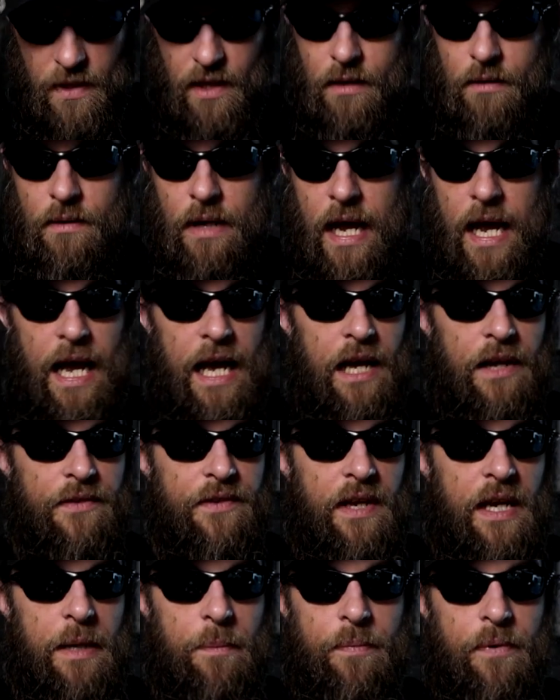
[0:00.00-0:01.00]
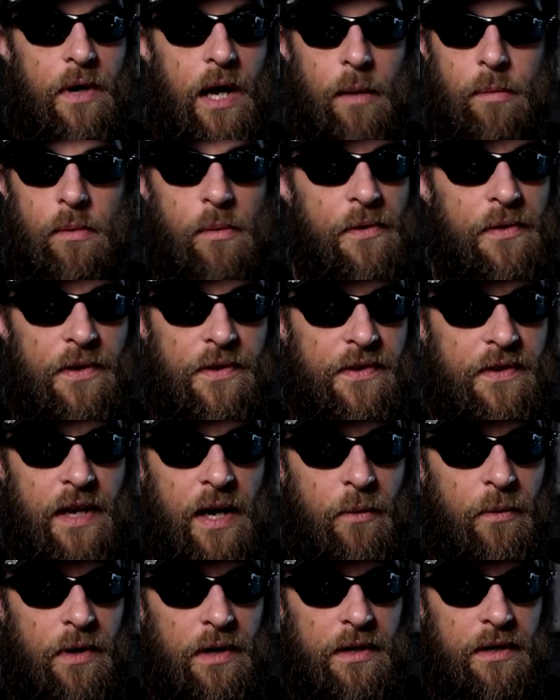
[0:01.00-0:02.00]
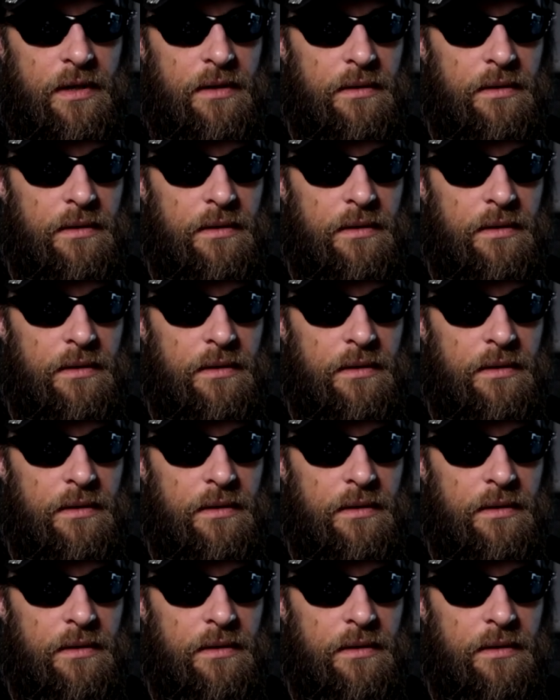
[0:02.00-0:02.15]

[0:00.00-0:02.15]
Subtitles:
has a problem with its network.